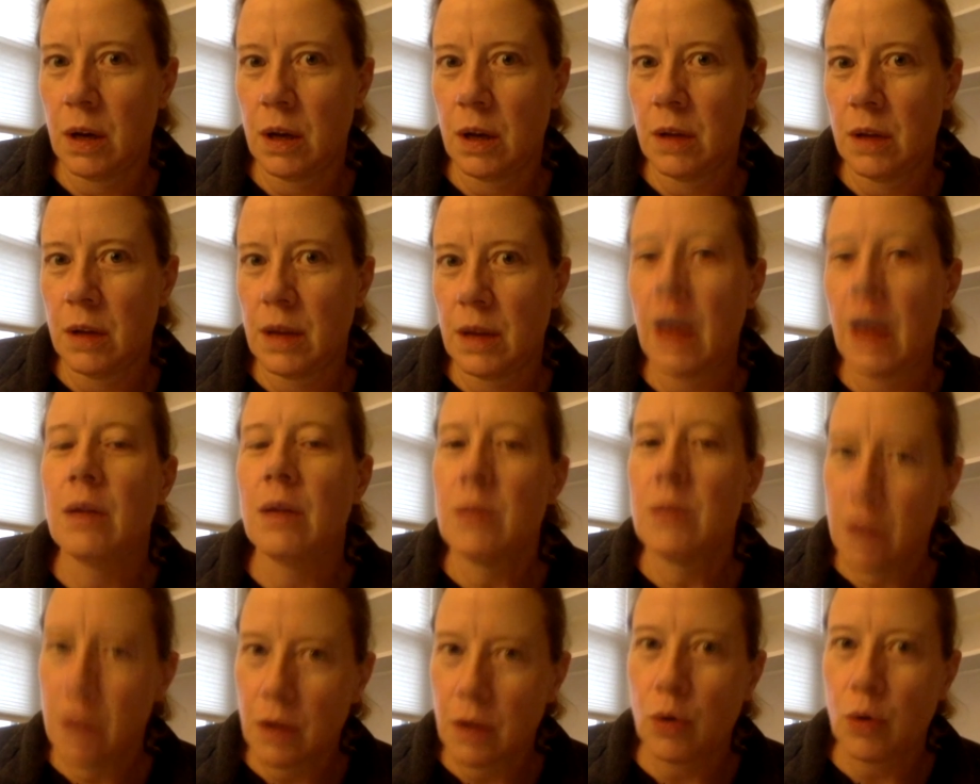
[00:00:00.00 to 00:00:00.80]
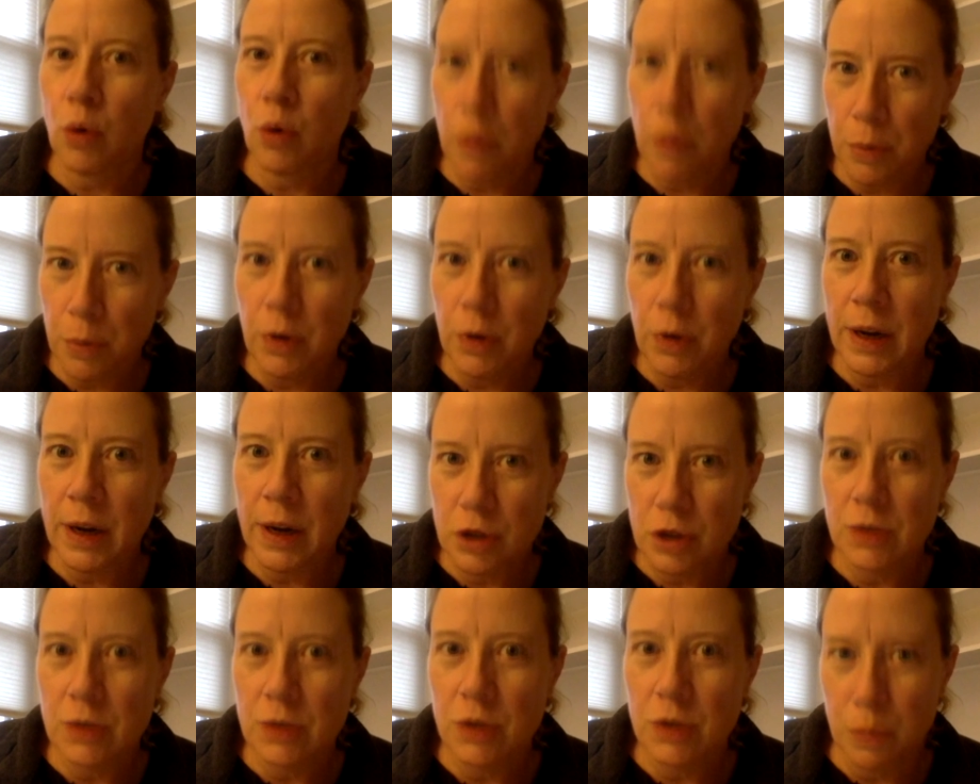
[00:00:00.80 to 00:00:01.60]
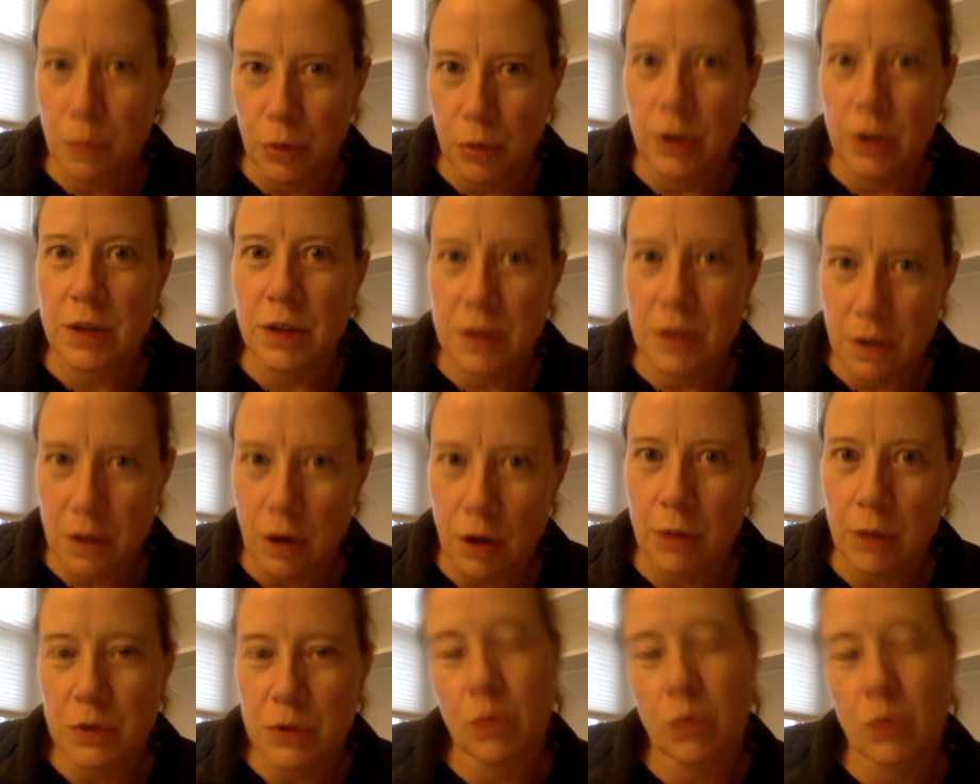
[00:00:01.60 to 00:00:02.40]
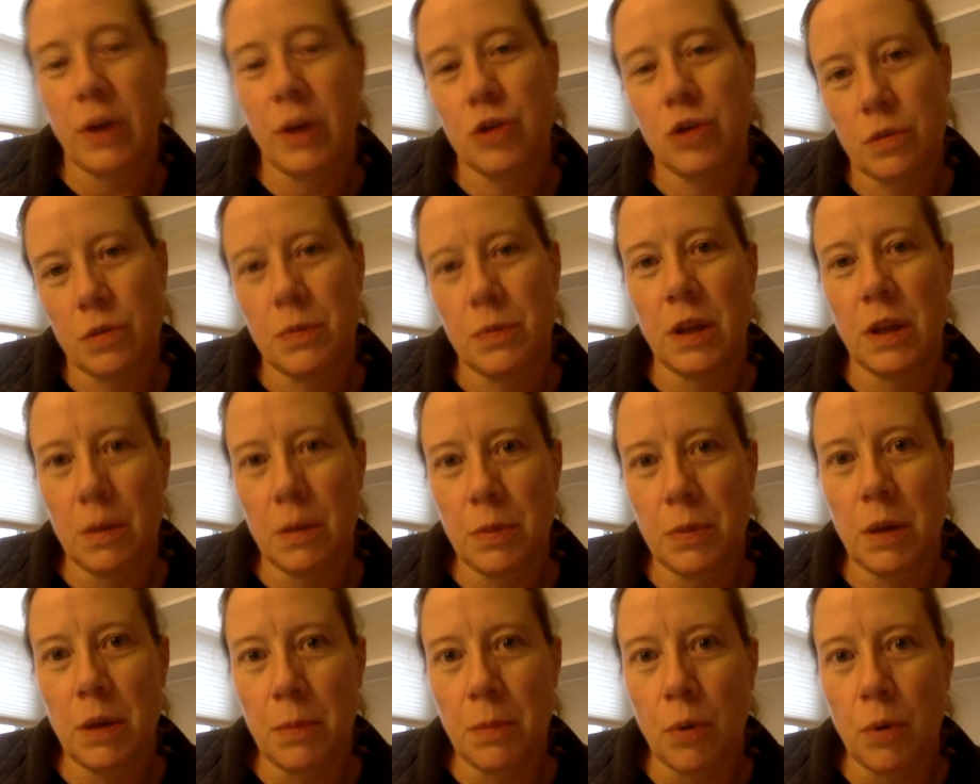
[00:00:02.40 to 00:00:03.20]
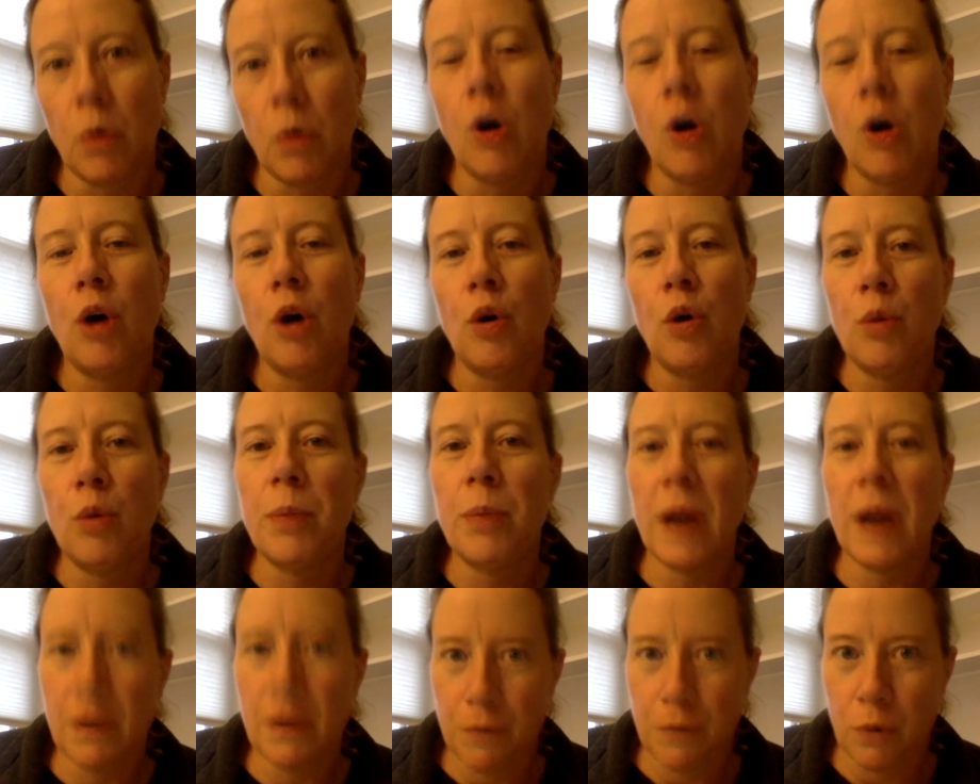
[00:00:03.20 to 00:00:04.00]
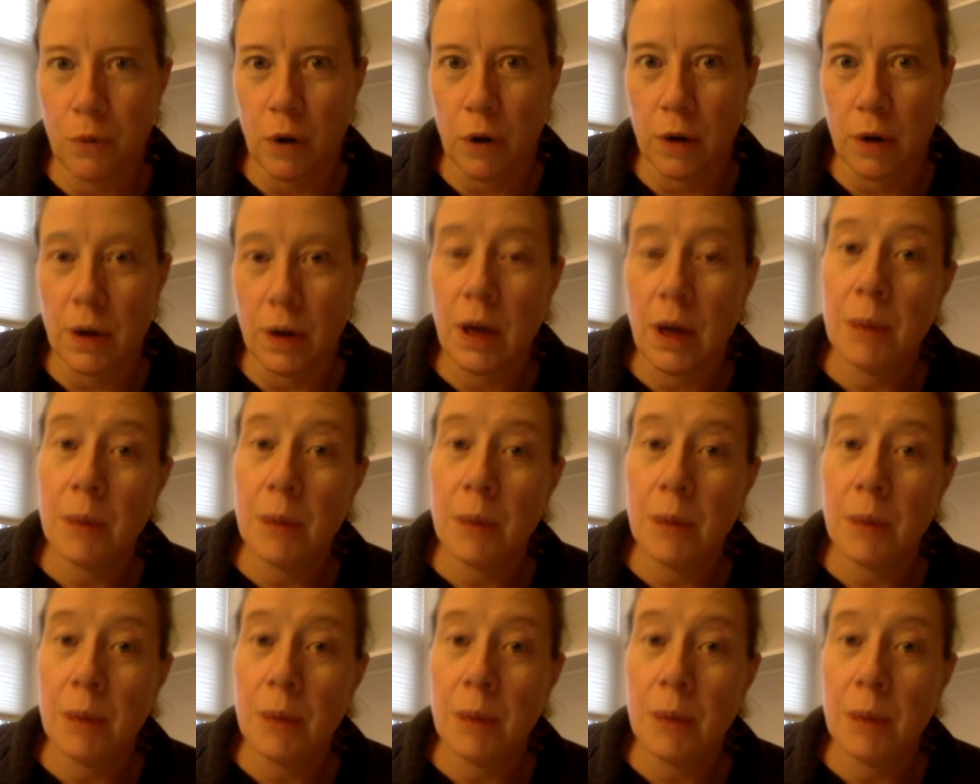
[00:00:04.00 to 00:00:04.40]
That the corporations who put us in harm's way should be the people who pay for it,